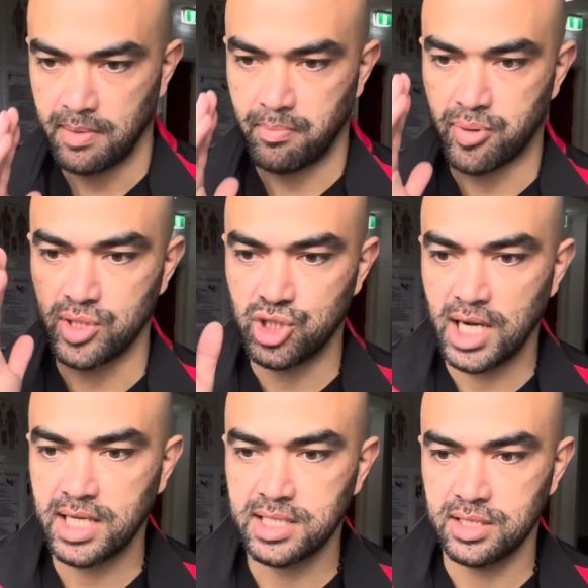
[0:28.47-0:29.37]

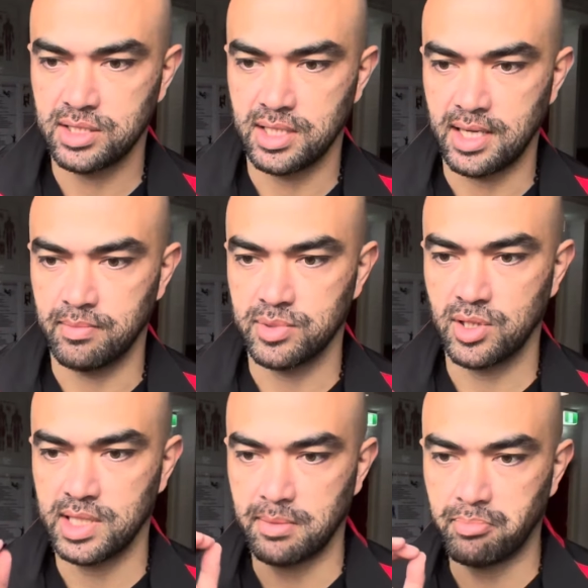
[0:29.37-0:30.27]
projected to them. So
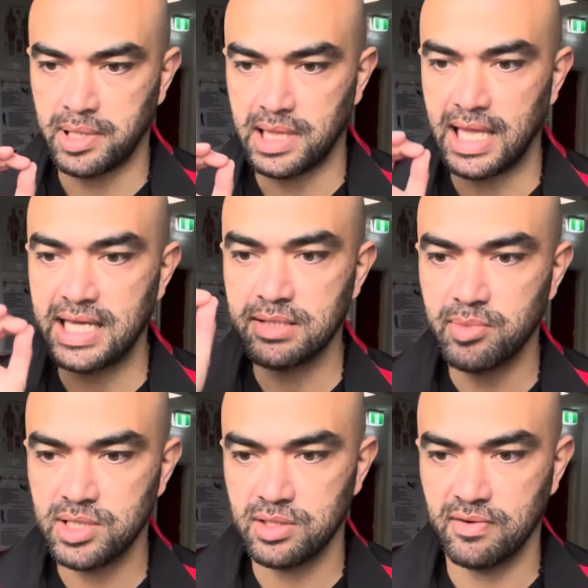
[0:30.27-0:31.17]
it's a
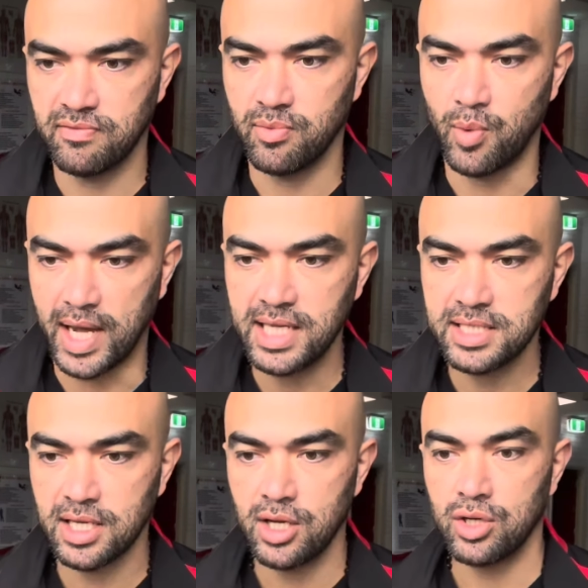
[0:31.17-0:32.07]
placement of
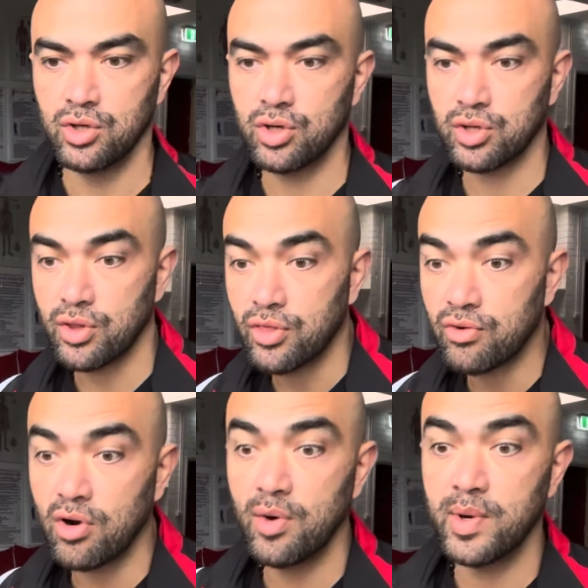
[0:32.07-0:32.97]
weight, not a
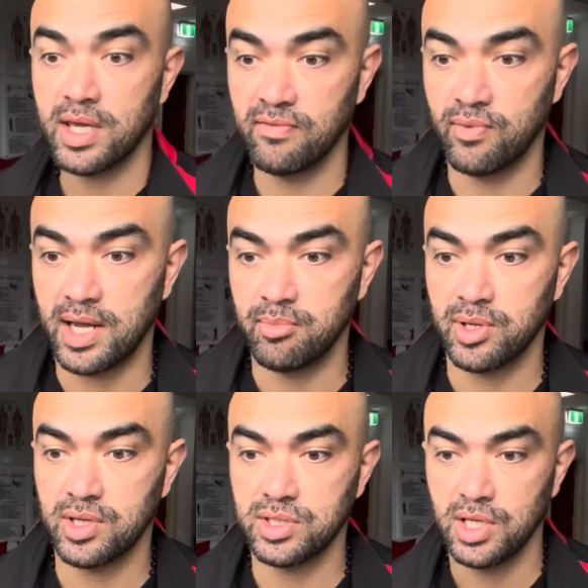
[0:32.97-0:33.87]
throwing of weight,
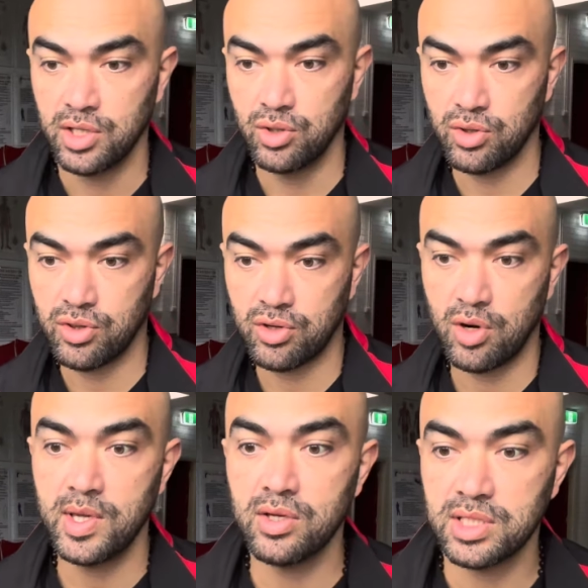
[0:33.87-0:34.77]
because you're
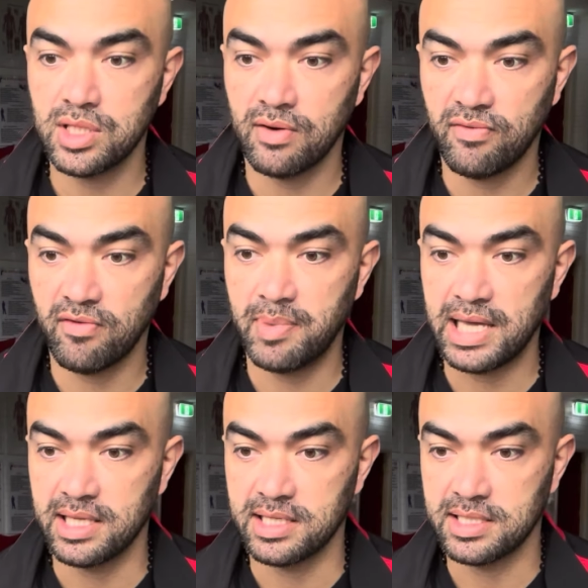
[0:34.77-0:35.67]
throwing yourself off
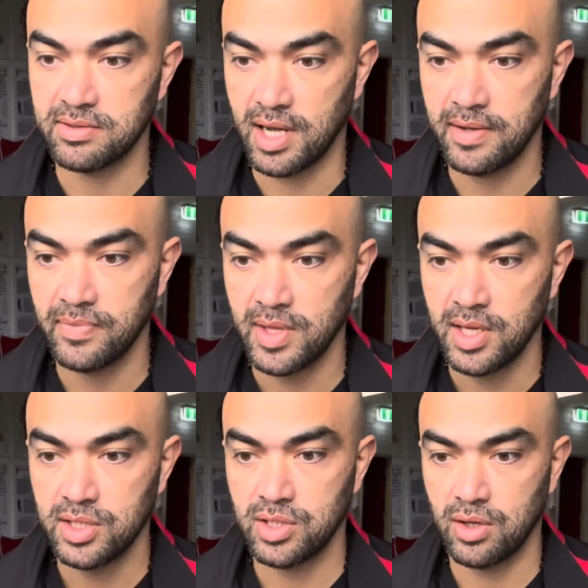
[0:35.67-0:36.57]
balance, right?
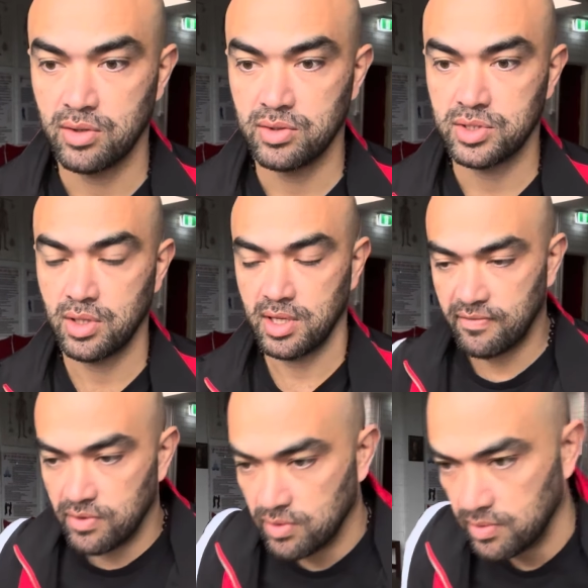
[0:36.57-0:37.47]
So
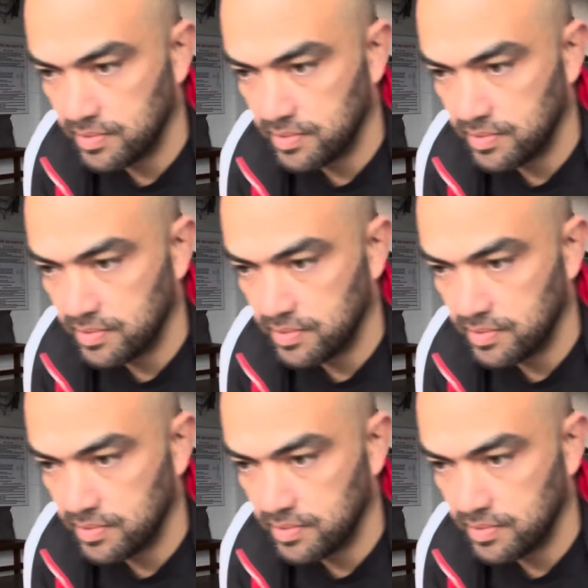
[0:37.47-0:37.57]
if you